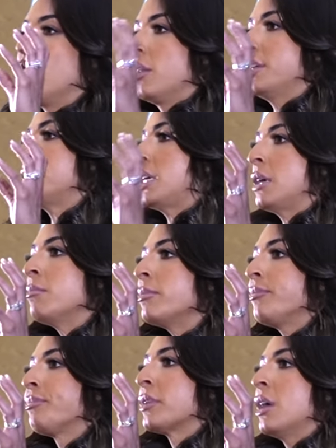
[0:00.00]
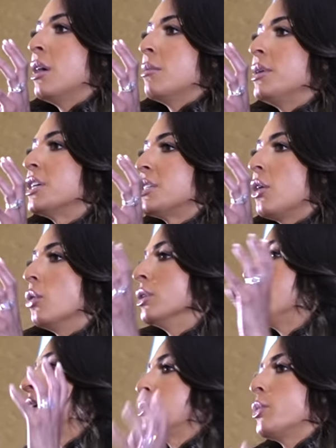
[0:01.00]
on the team, because it
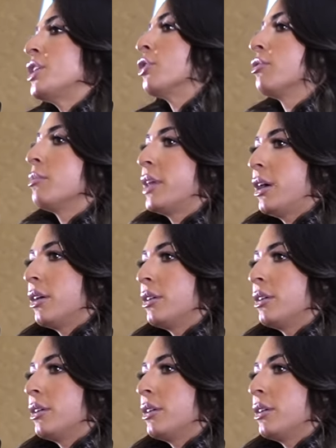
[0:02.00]
only gets weaker from there.